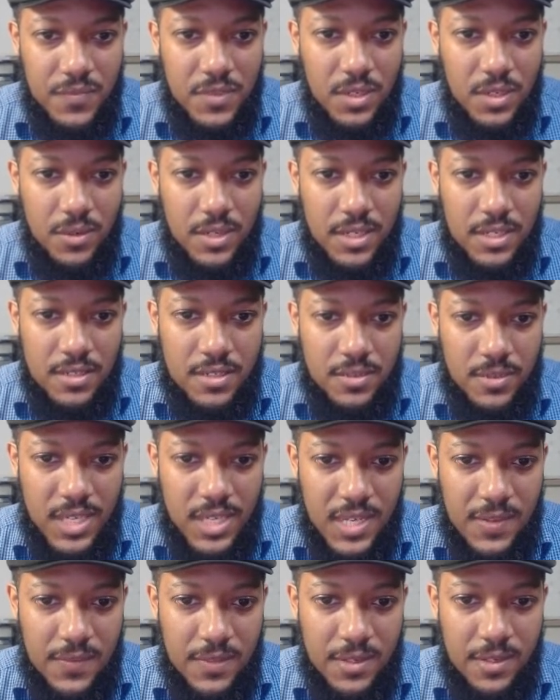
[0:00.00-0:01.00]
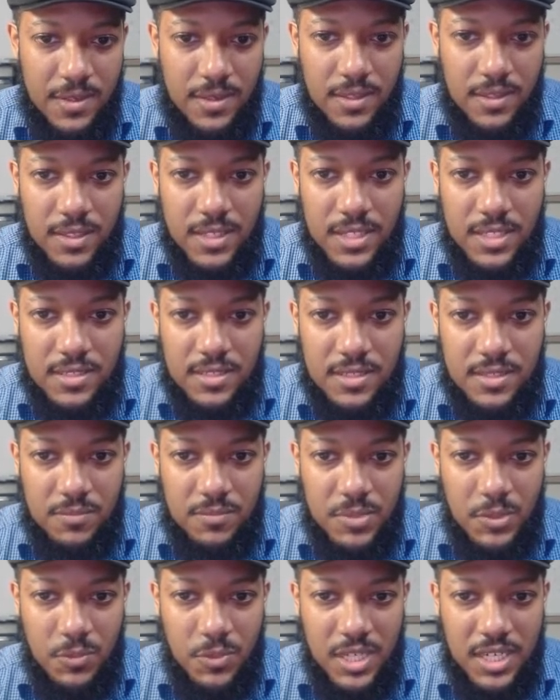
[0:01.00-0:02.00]
Alright, so we have our kitchen,
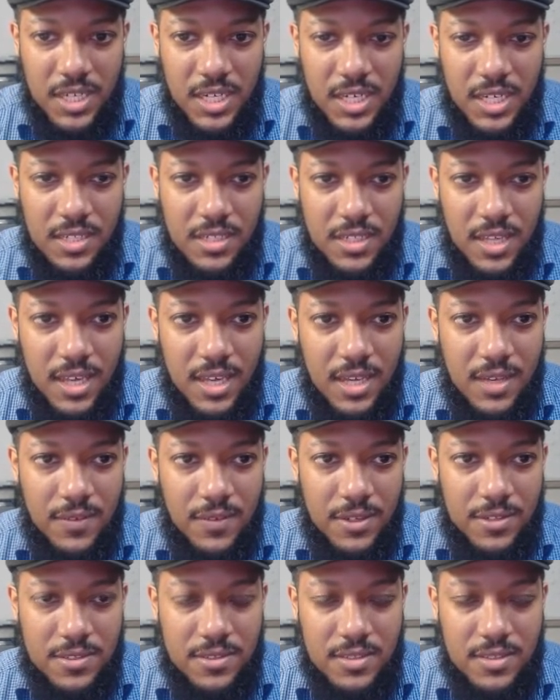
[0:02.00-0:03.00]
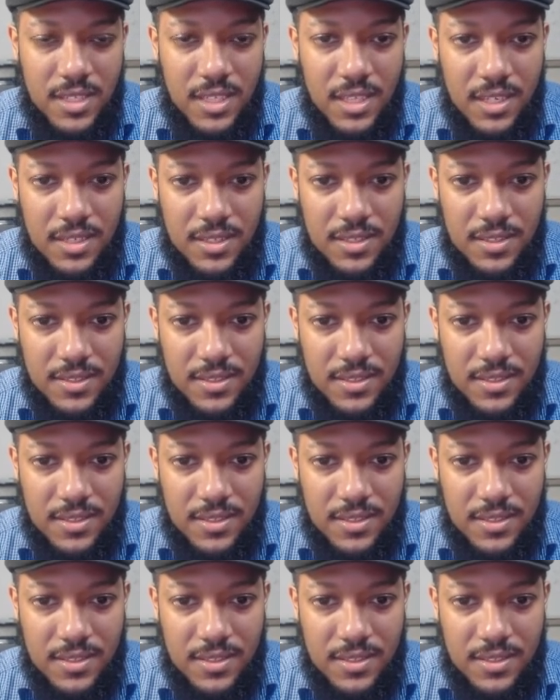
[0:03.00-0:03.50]
but we need to have our sink.